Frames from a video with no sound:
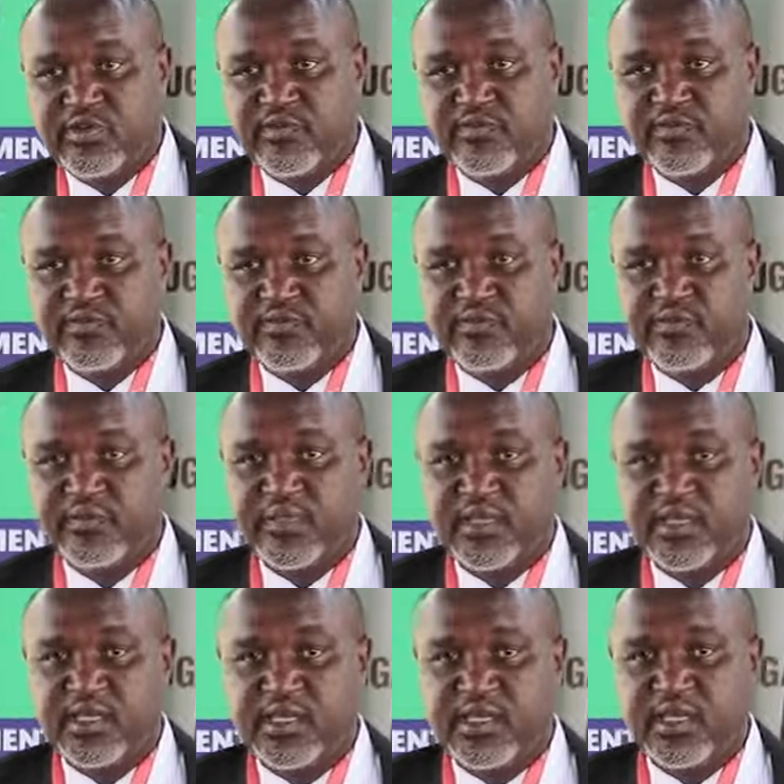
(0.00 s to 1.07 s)

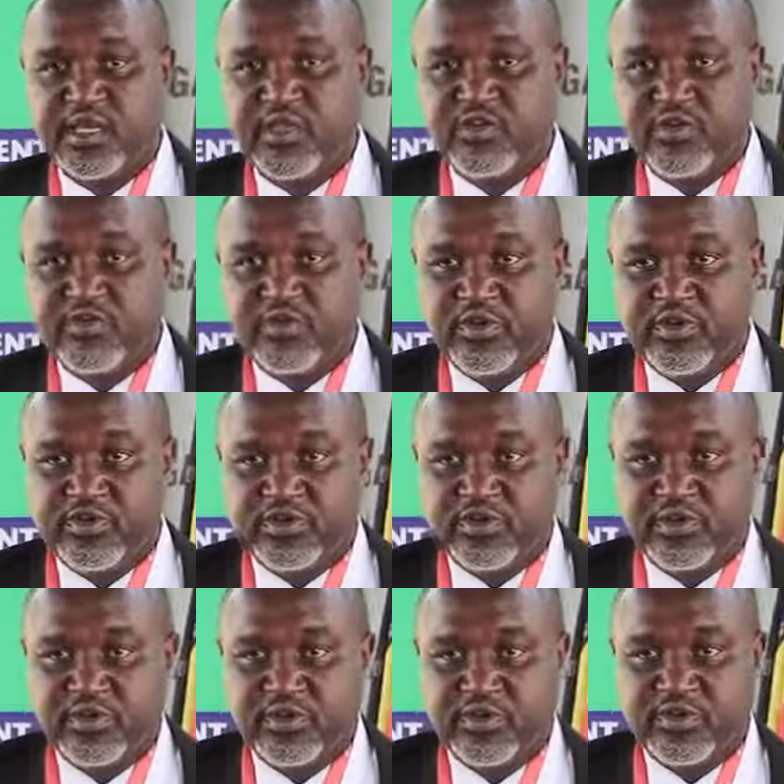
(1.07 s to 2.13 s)
of indoor
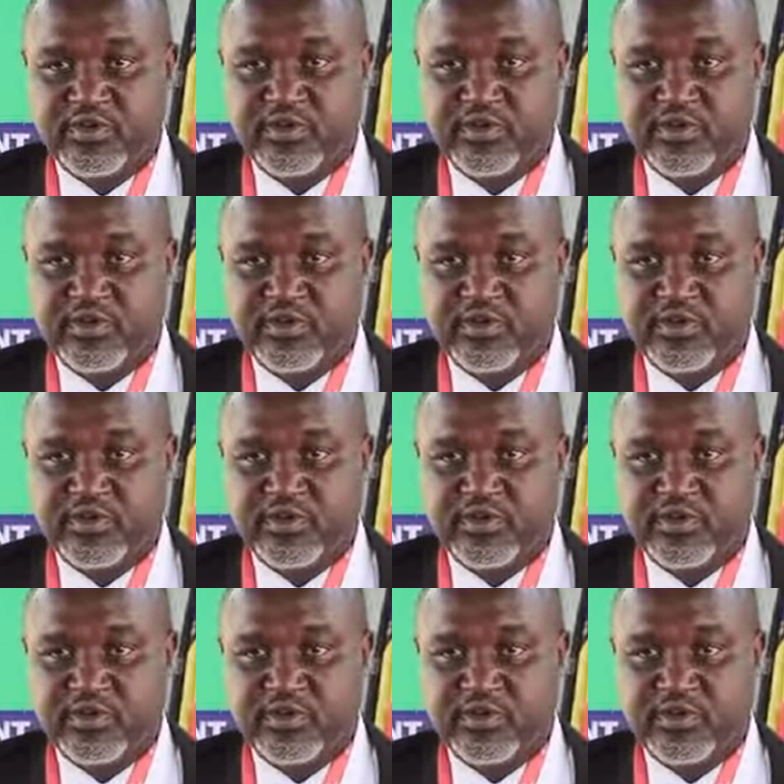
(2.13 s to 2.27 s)
pollution.